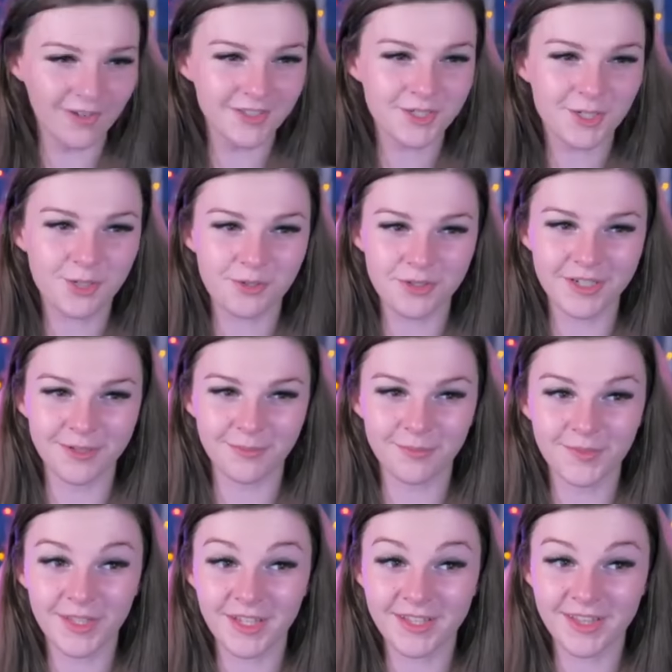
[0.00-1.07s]
on the
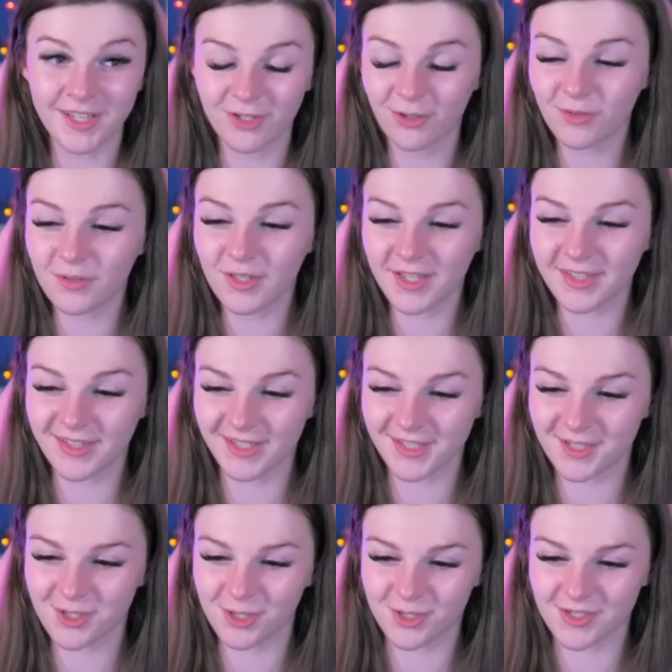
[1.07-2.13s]
stream, like they'd look like
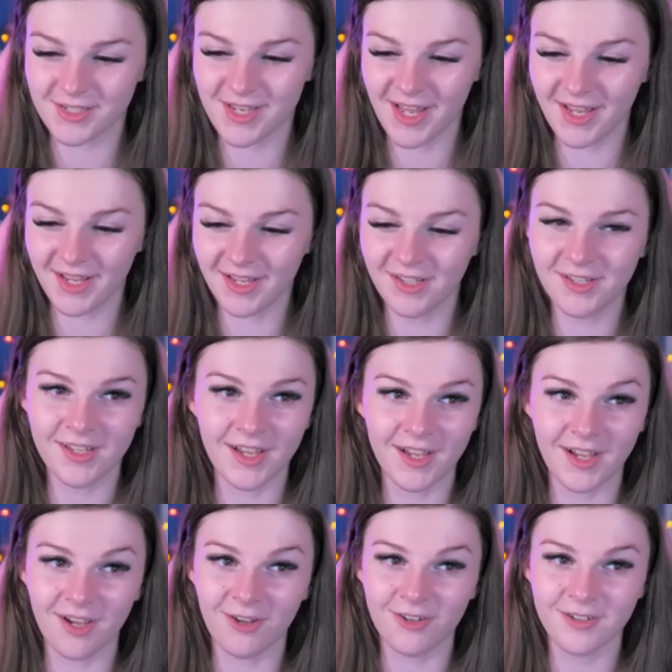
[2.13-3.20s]
this just day in
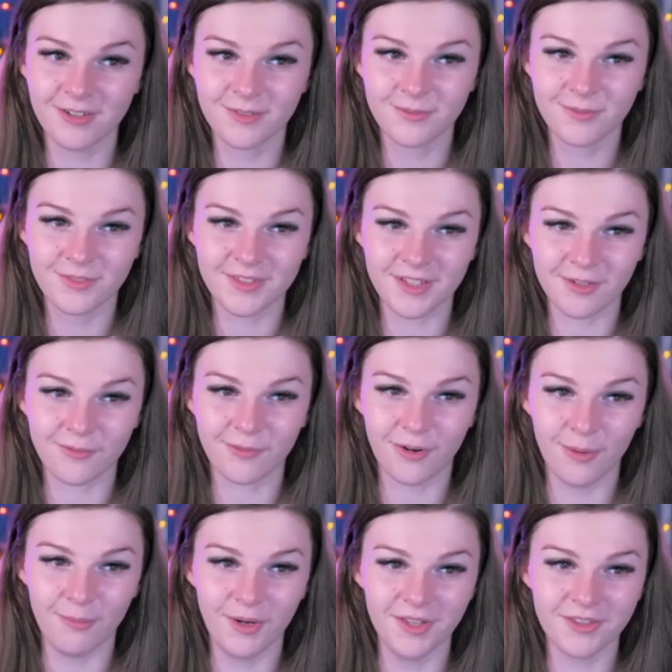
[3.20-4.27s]
day out, like for
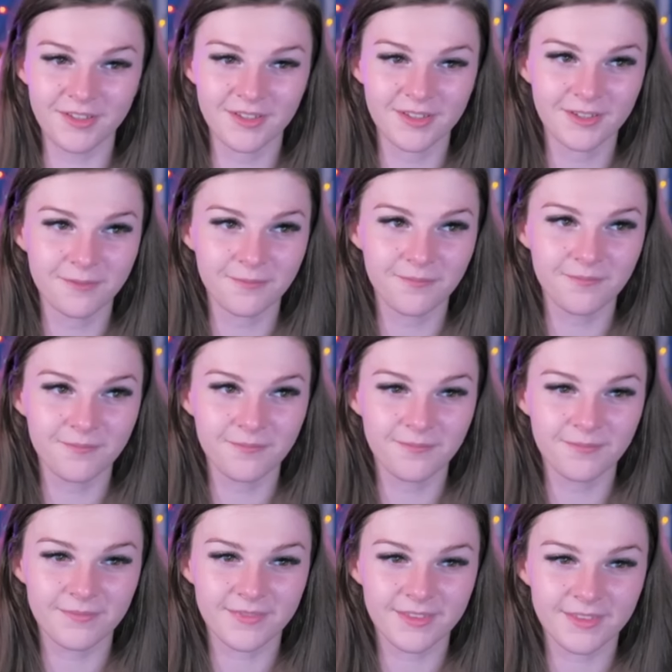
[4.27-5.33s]
a month. I look. Eth-
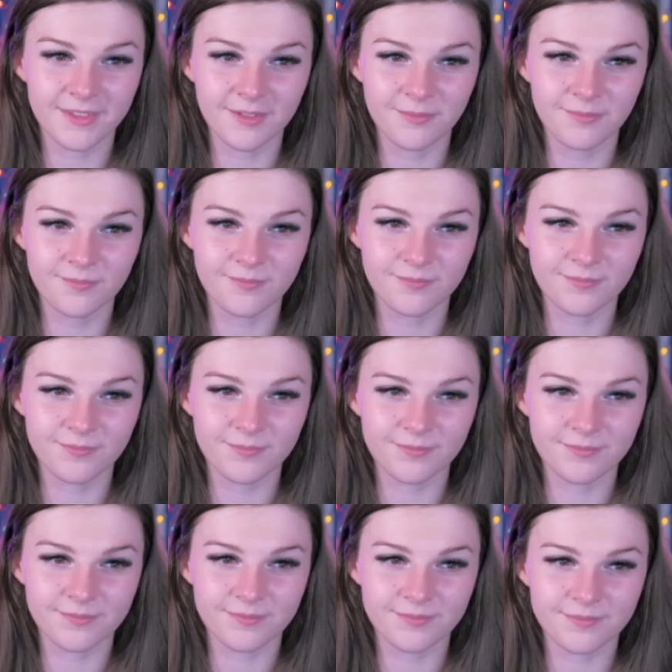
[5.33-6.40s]
I don't know why I thought
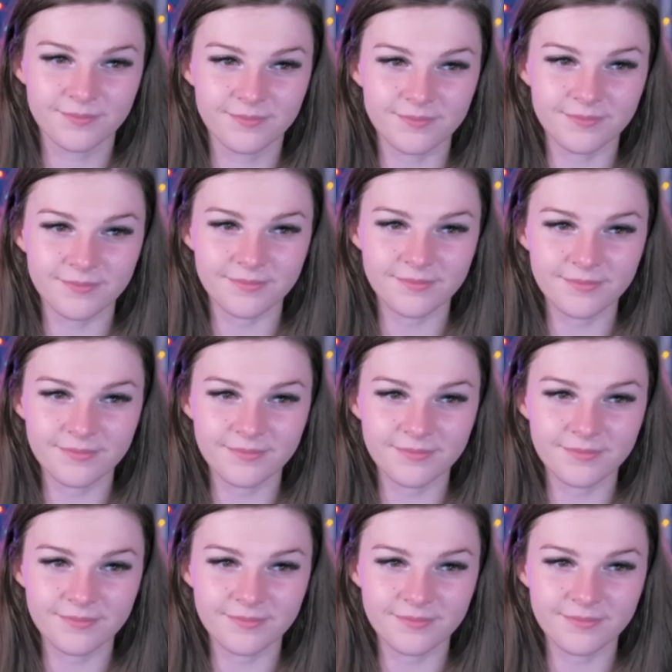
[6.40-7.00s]
those were natural.